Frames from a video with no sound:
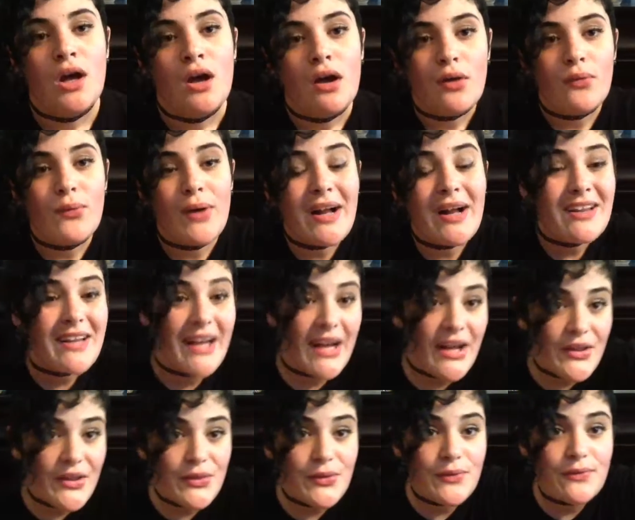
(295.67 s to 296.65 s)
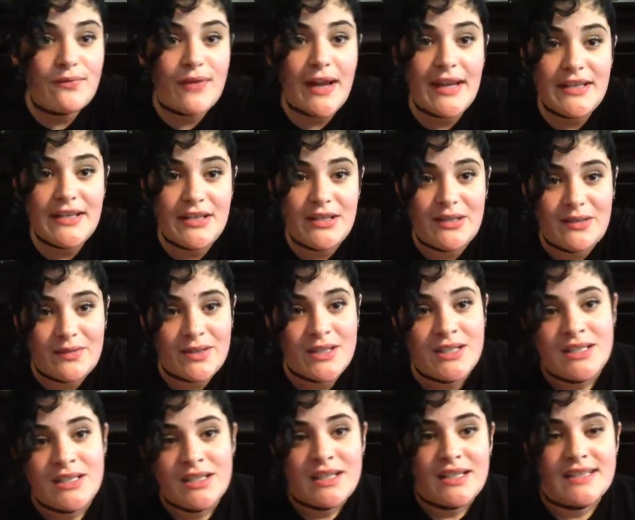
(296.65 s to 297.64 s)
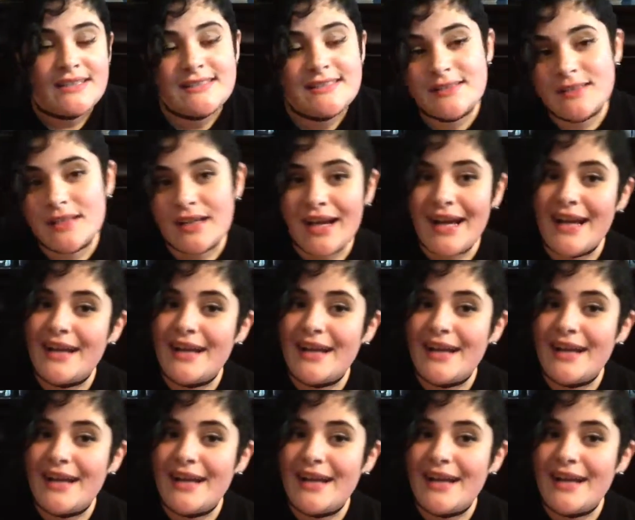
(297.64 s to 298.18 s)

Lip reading: While at the venue, it's